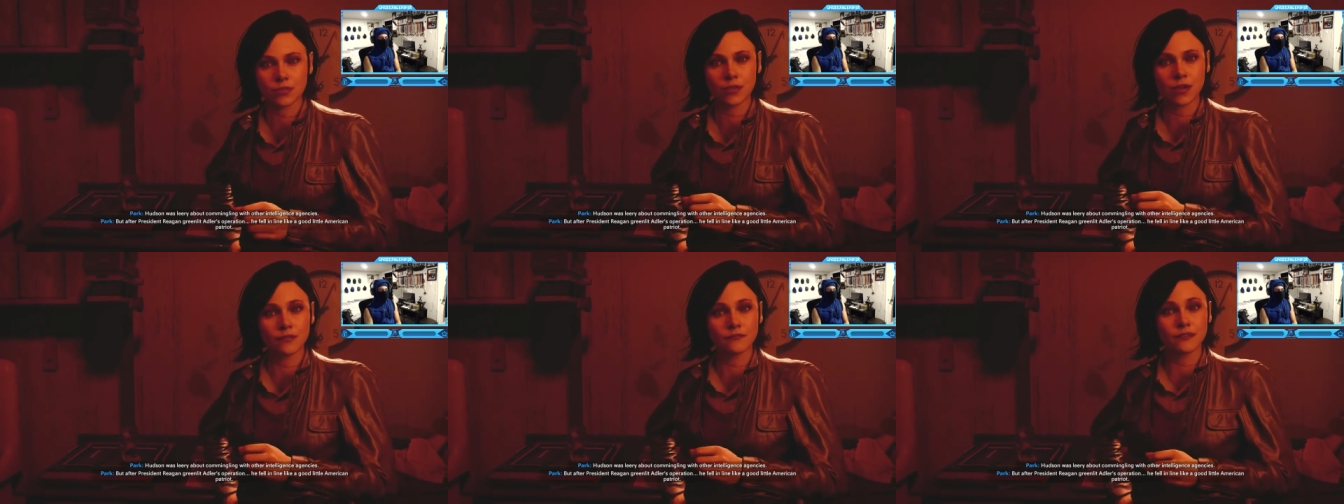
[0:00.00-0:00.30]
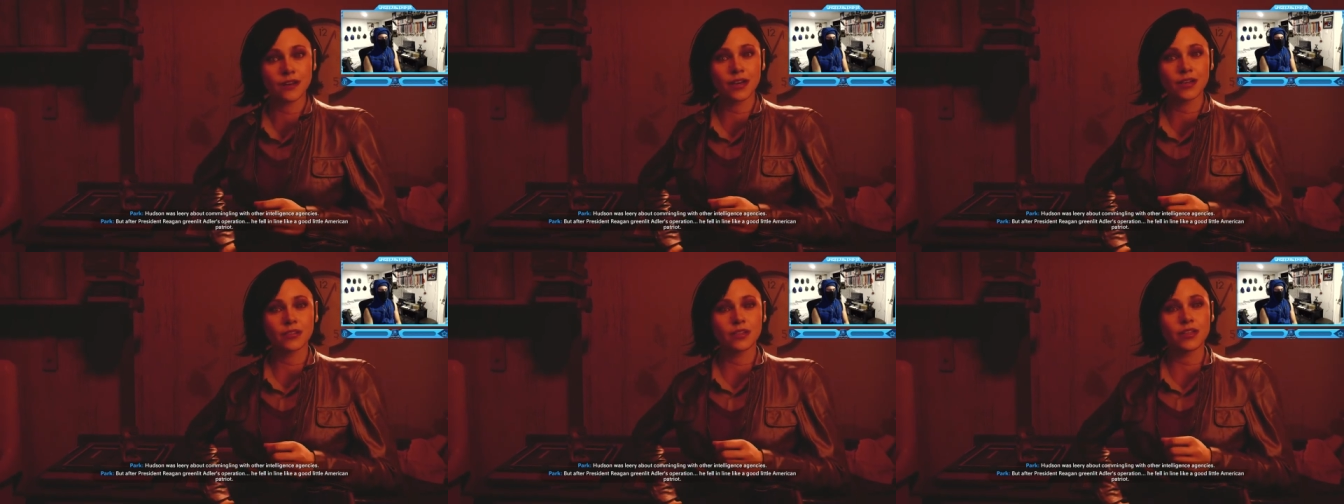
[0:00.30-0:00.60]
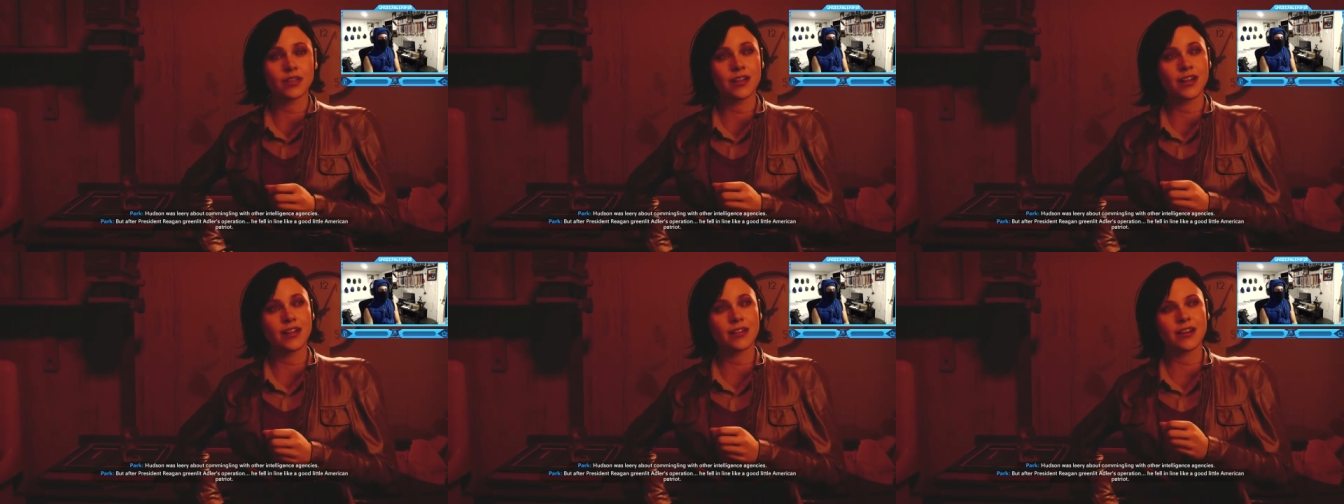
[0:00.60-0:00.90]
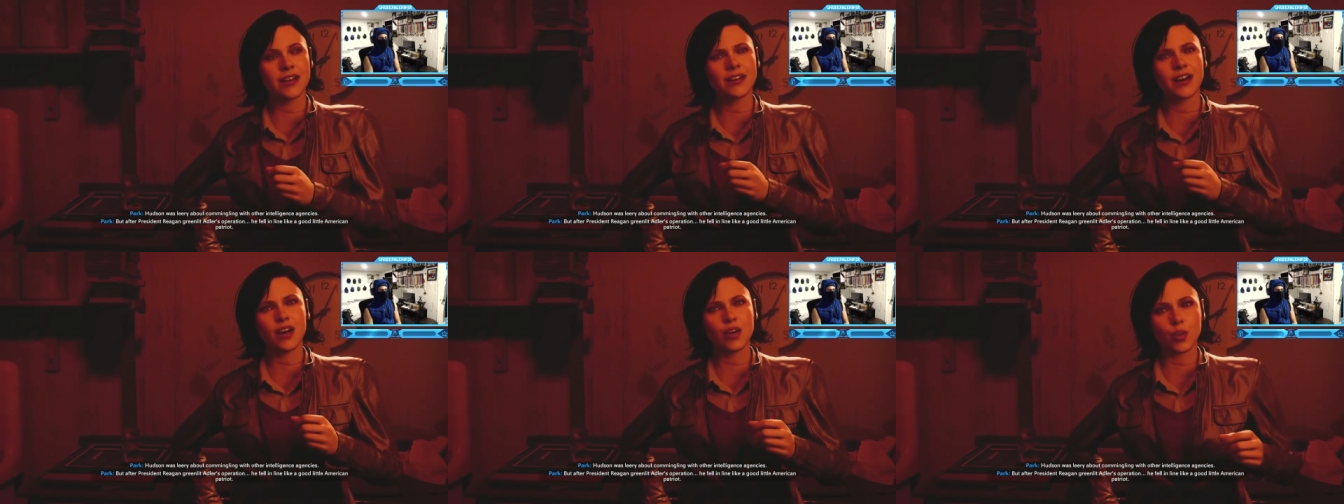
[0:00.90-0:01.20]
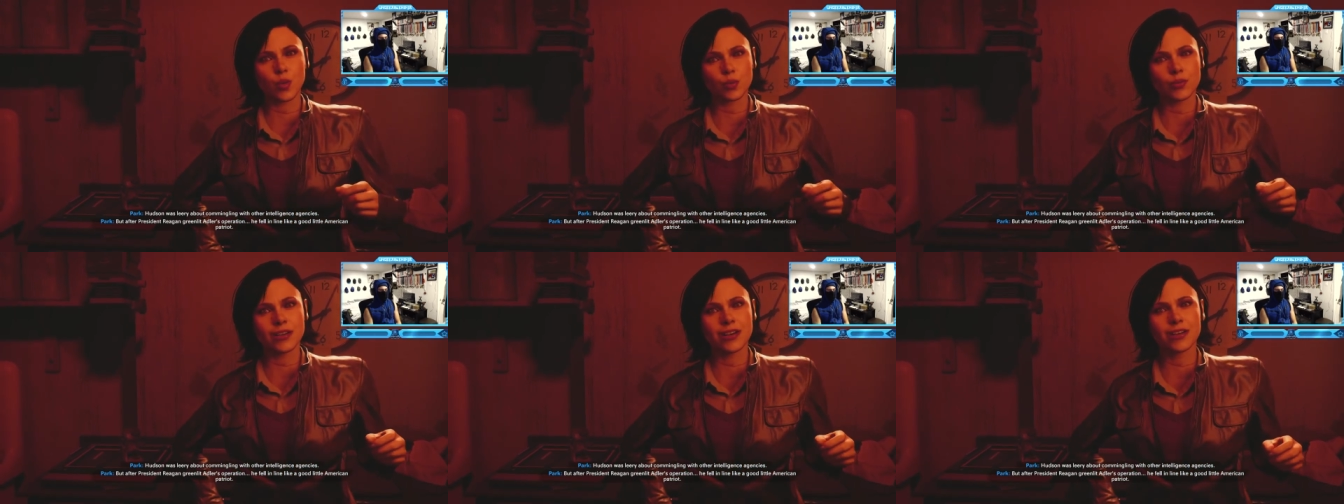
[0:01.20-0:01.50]
he fell in line like a good
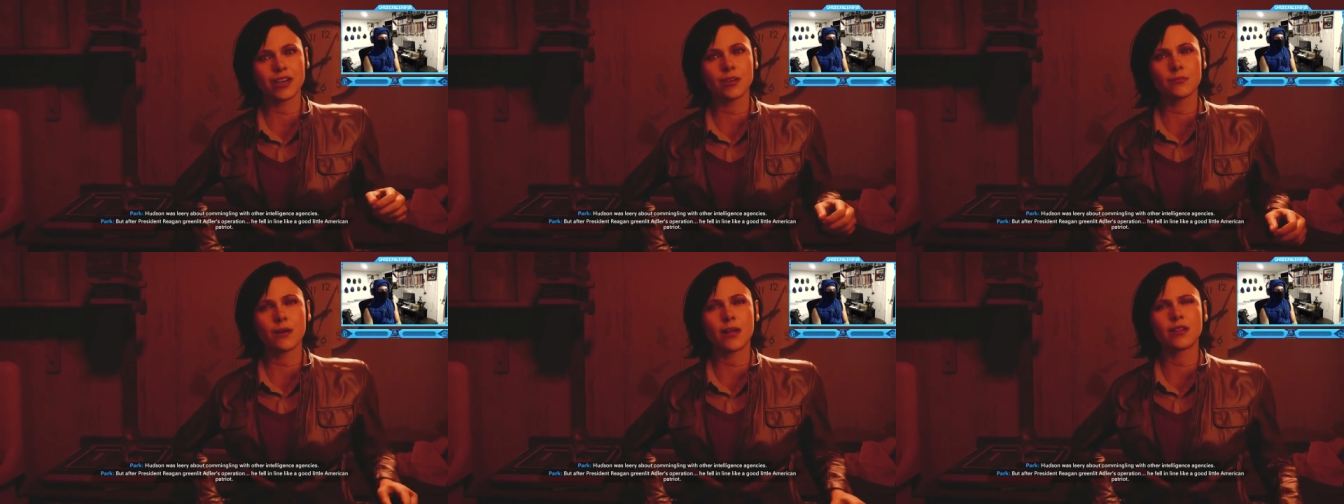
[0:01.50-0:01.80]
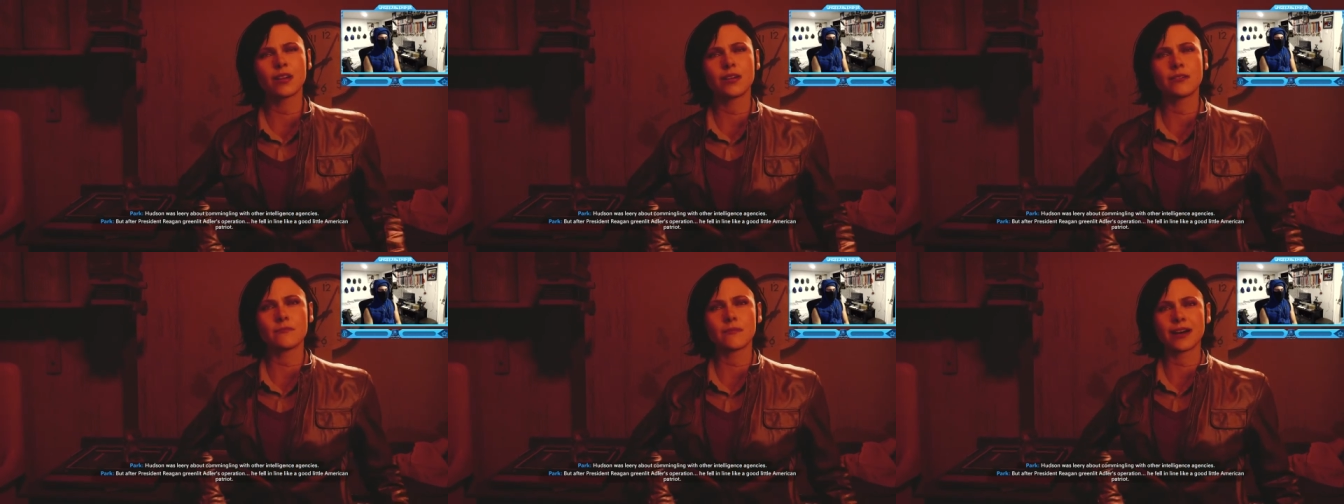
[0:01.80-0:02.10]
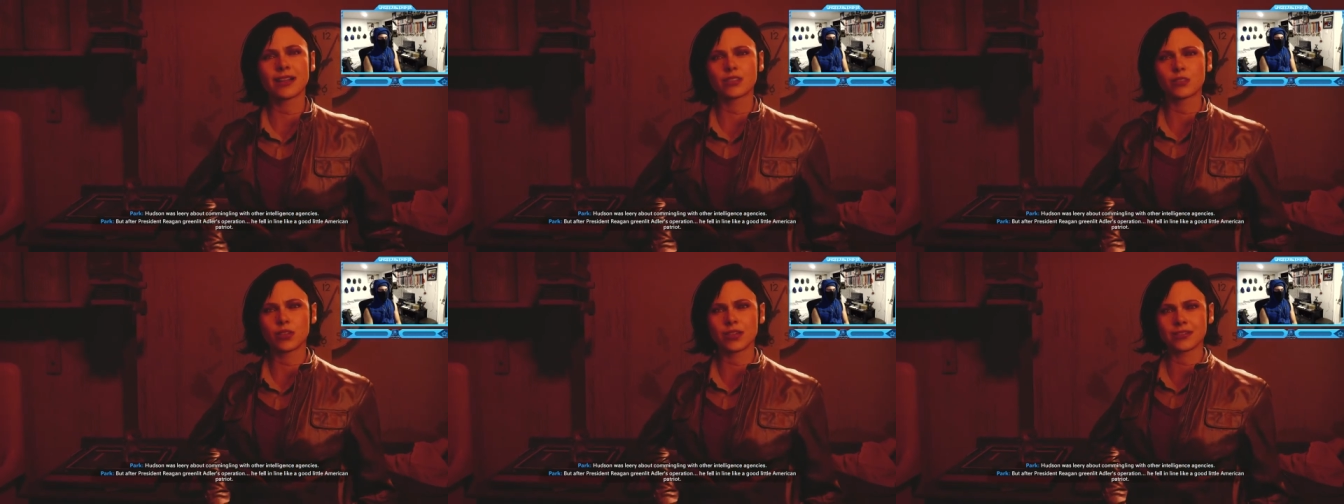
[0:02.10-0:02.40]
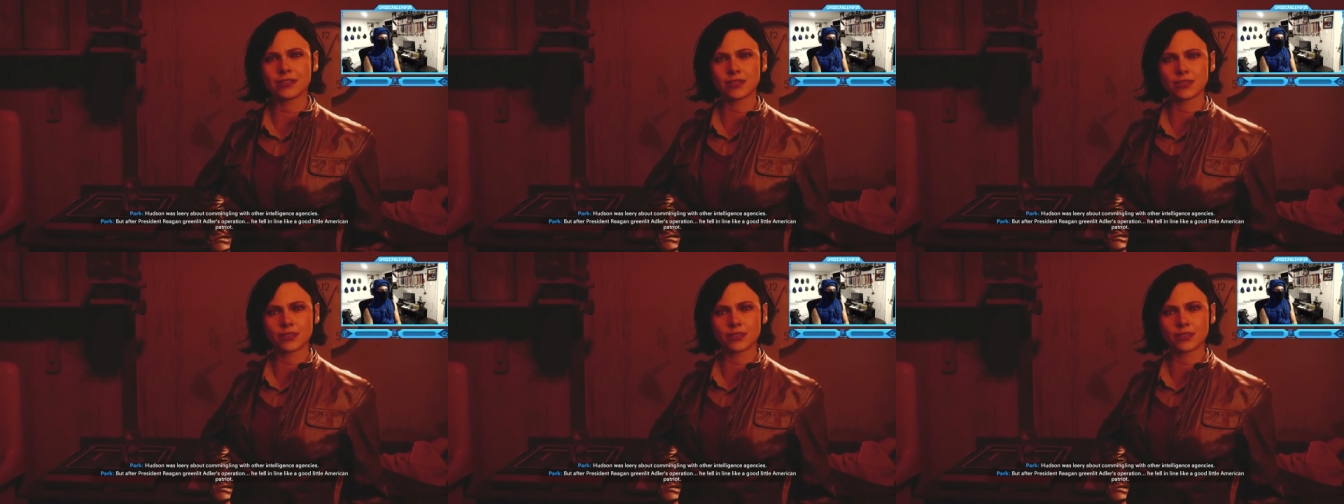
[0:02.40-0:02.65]
little American patriot.